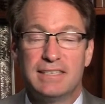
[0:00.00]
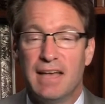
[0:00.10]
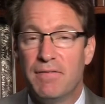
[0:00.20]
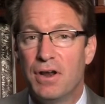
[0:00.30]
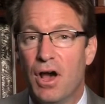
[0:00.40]

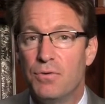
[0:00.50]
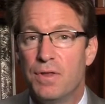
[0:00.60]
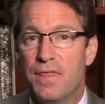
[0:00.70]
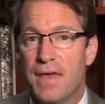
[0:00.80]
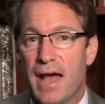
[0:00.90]

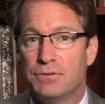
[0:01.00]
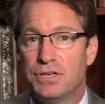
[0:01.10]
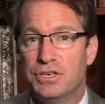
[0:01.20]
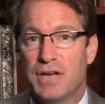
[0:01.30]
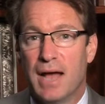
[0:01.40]

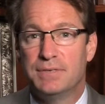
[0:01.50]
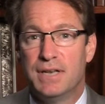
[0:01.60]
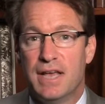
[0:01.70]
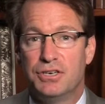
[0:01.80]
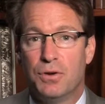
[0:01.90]
700,000 jobs
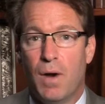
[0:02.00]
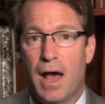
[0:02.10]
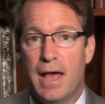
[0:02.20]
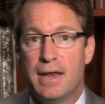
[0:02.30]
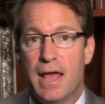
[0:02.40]

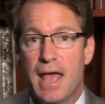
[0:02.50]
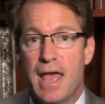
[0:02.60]
nationwide